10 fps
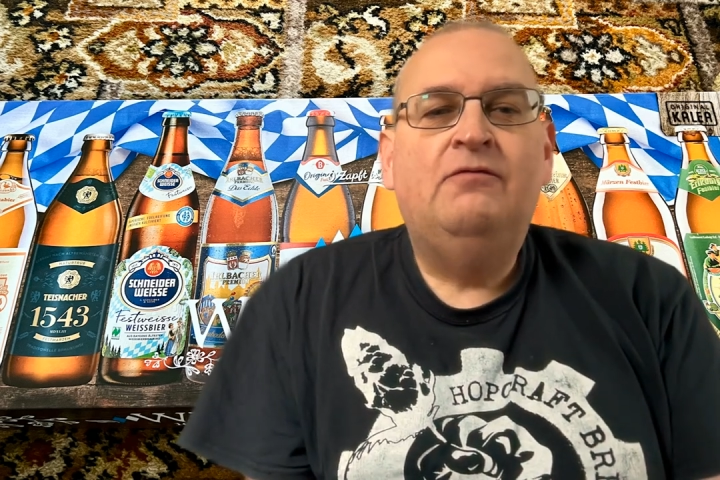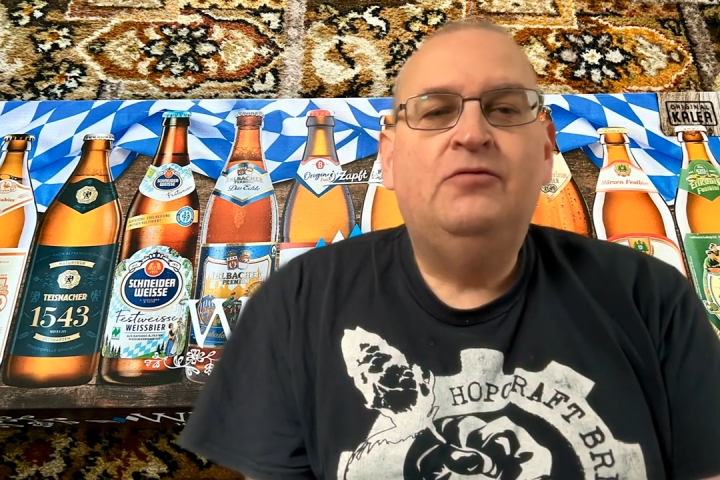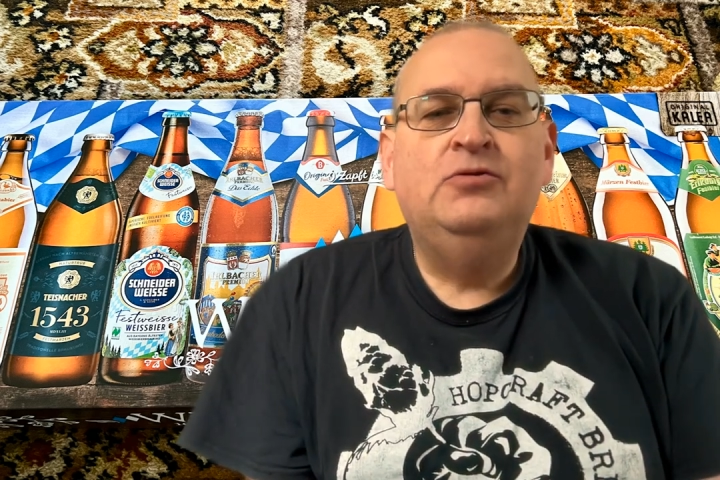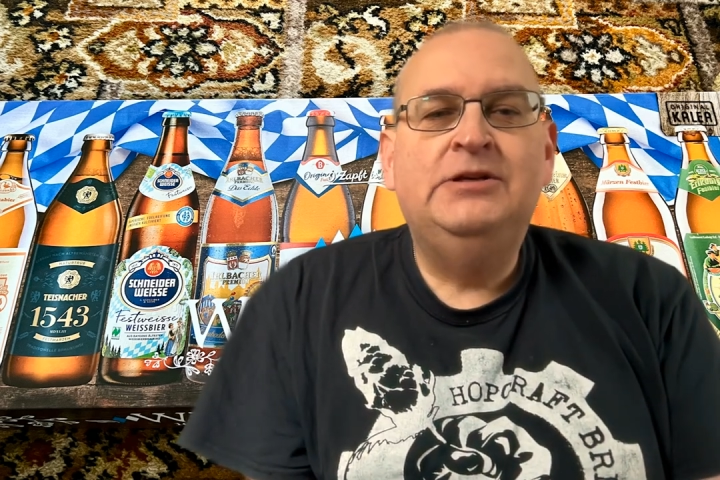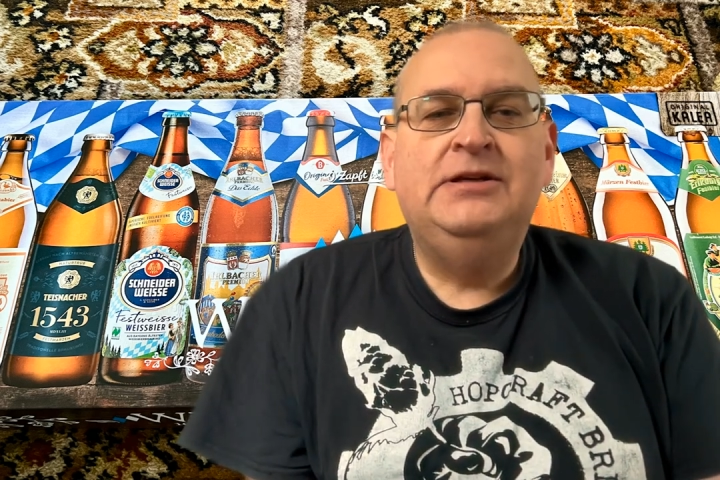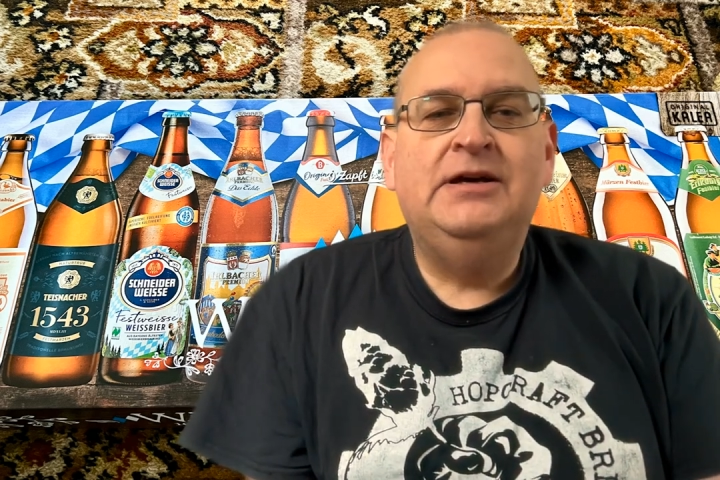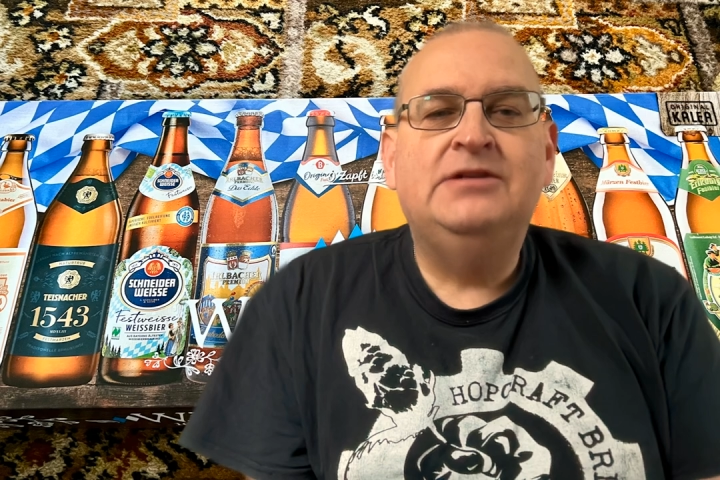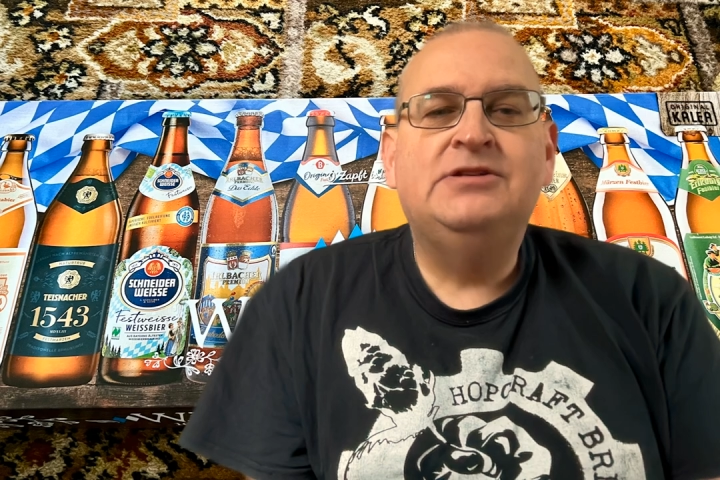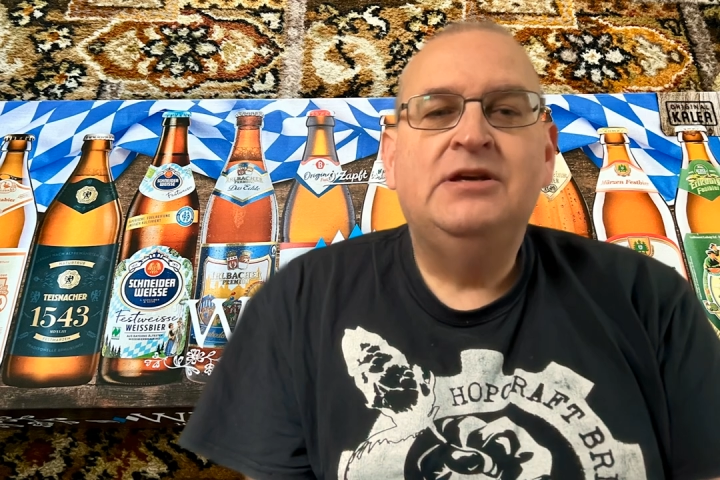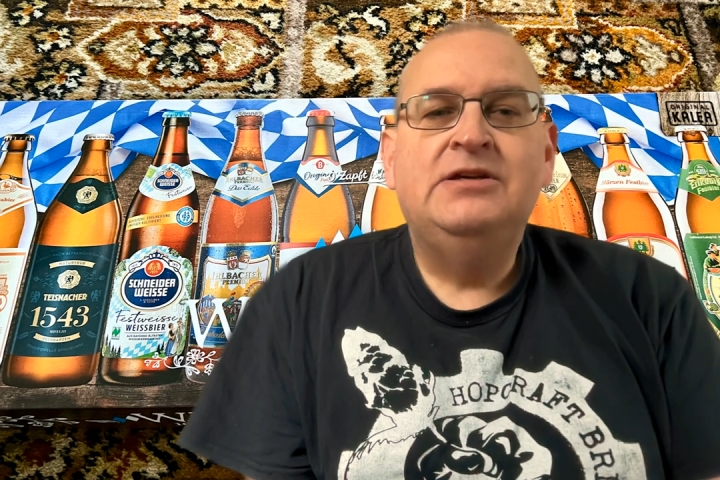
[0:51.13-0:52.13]

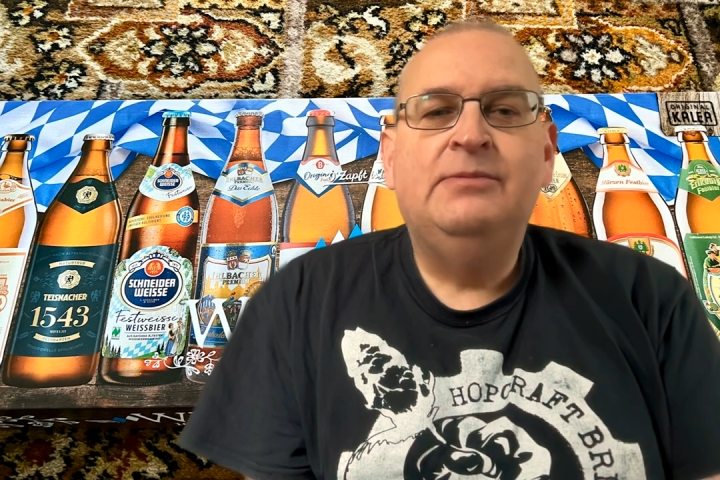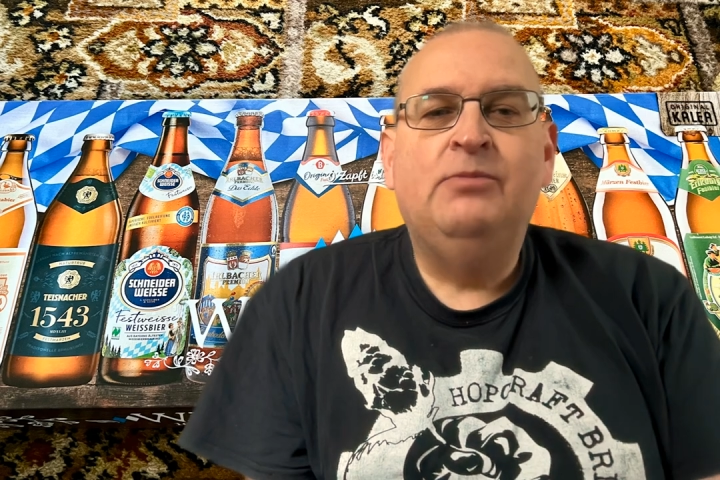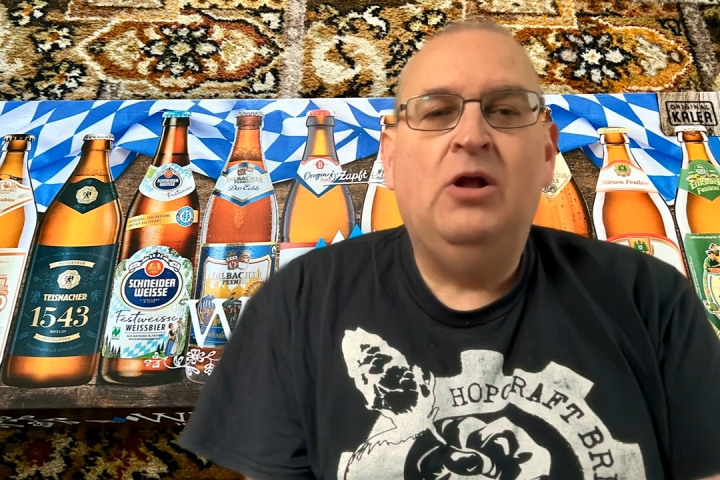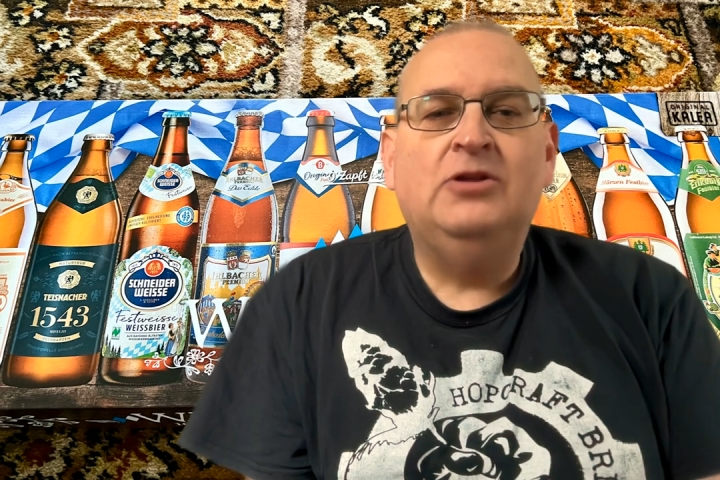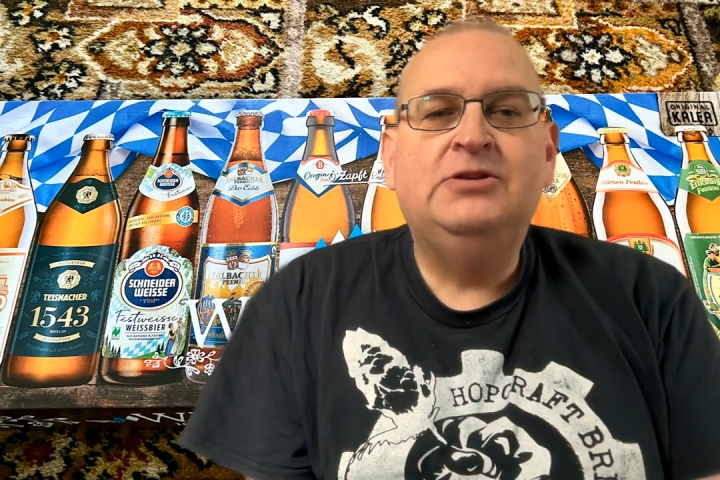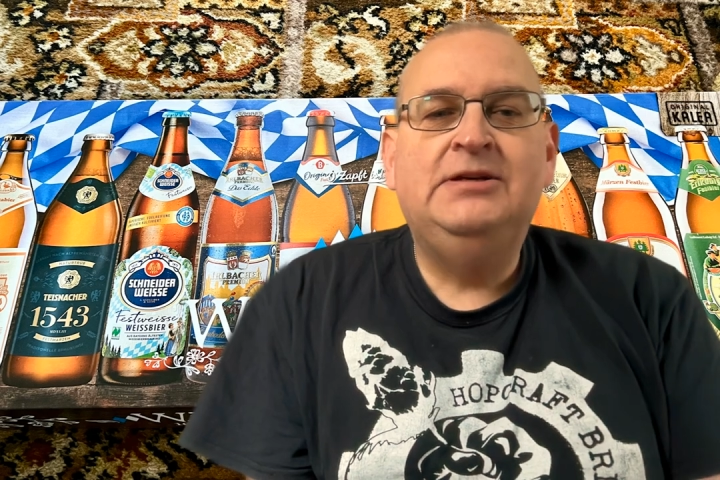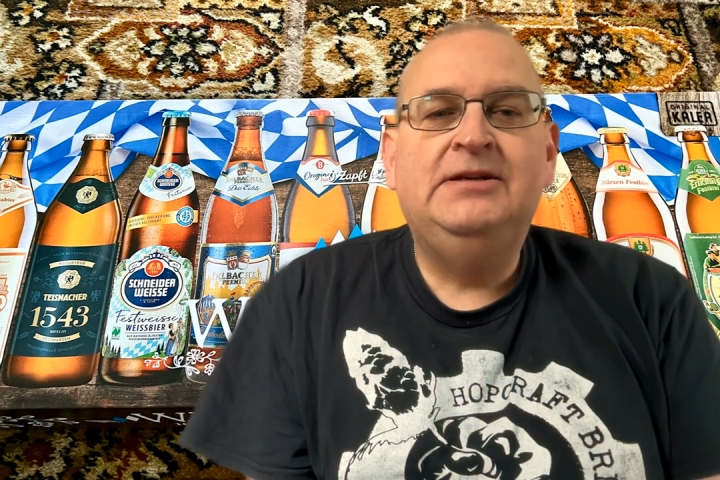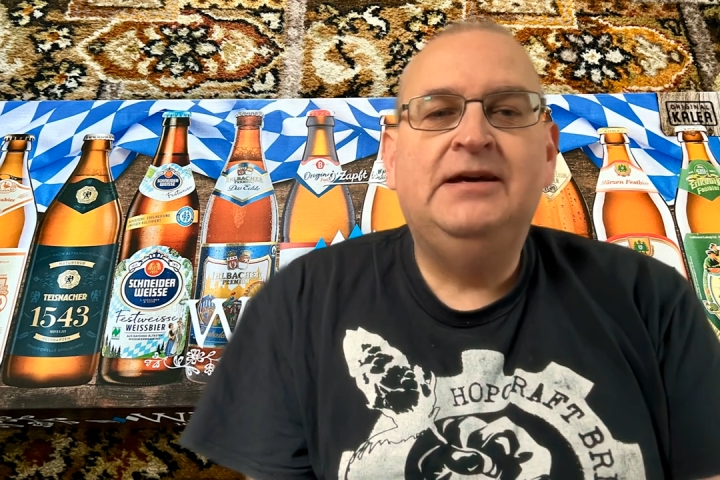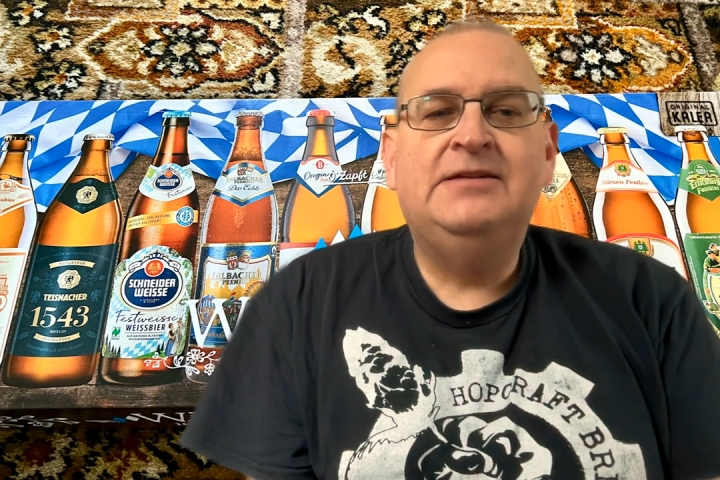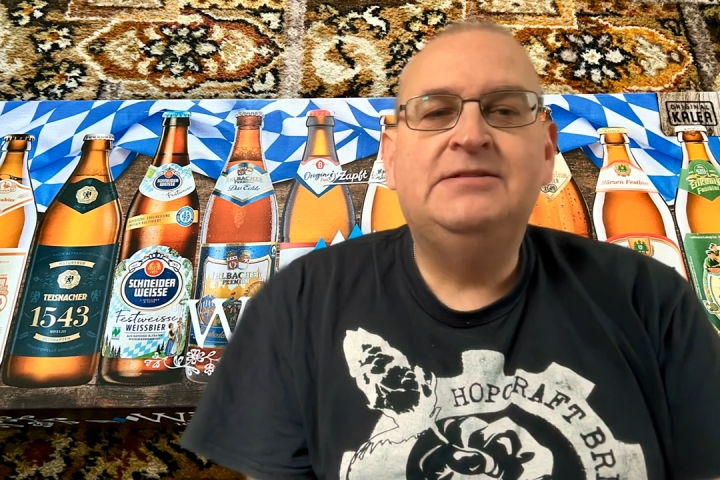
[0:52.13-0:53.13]
fruitiness, your
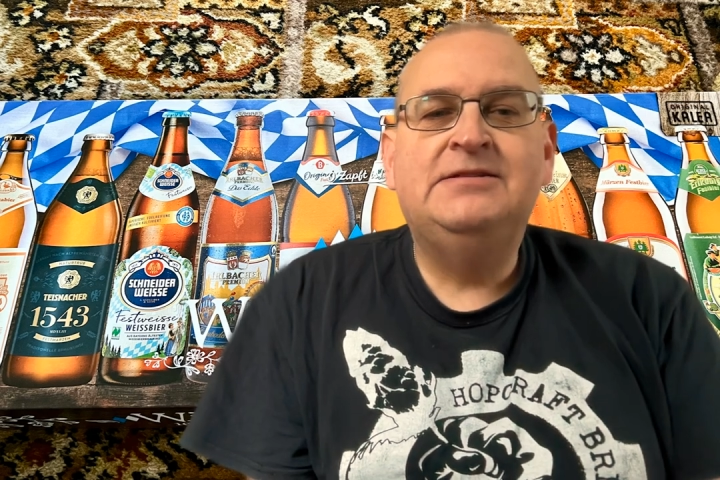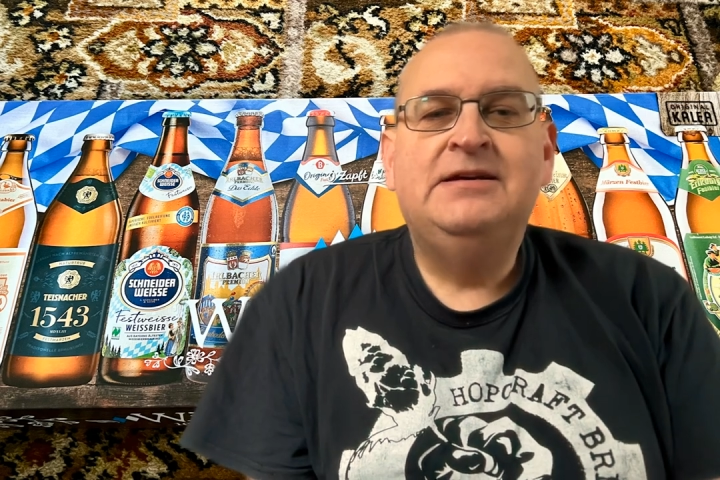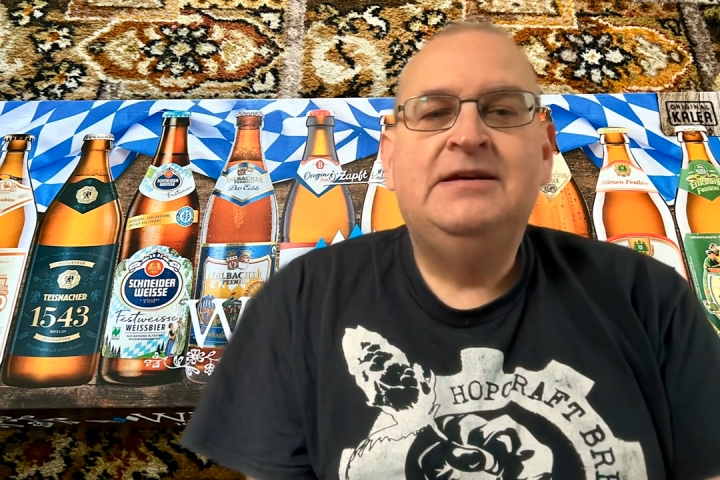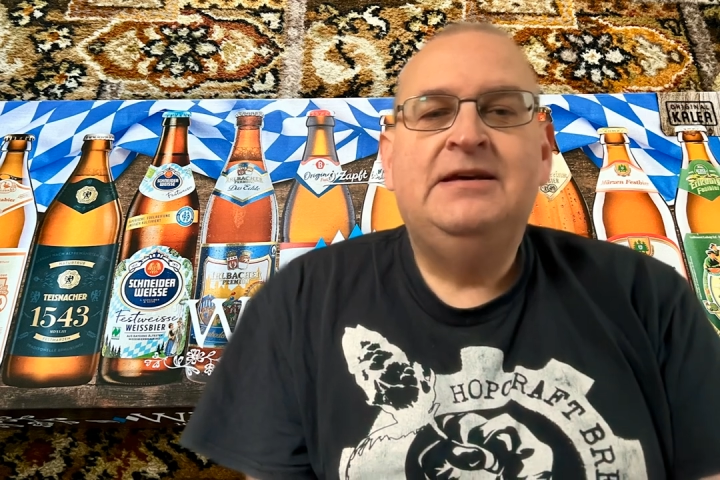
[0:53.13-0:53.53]
maltiness.